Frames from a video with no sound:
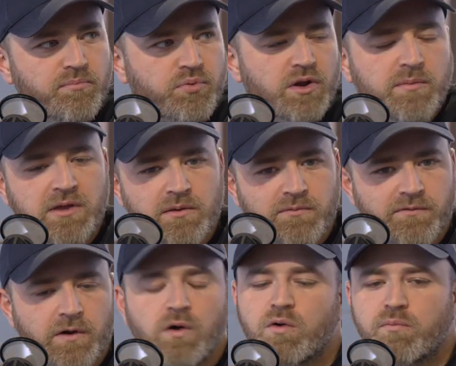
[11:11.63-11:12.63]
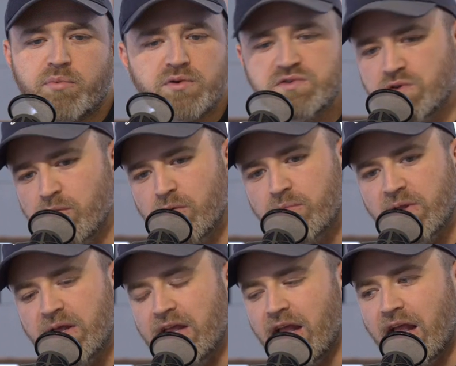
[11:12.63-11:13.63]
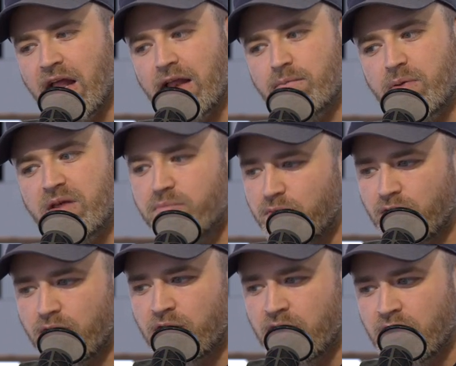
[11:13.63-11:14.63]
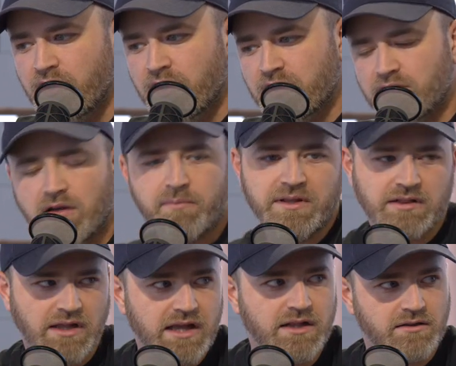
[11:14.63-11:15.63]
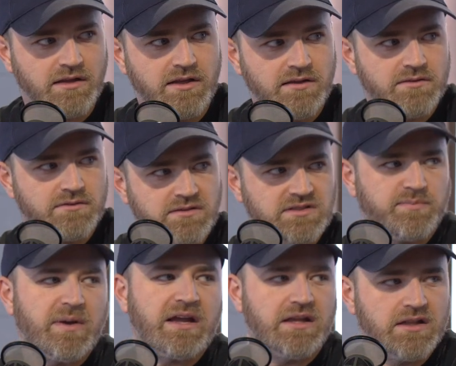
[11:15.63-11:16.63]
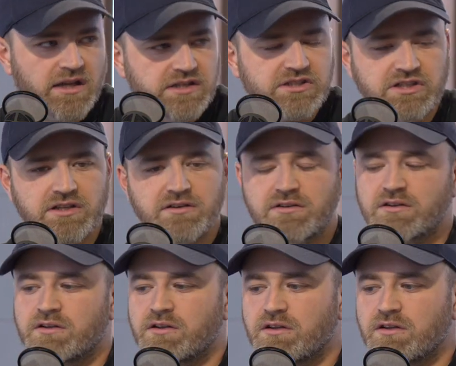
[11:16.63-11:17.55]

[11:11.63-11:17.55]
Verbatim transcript: premium phone, presumably, and people, I mean, likely, the speculation,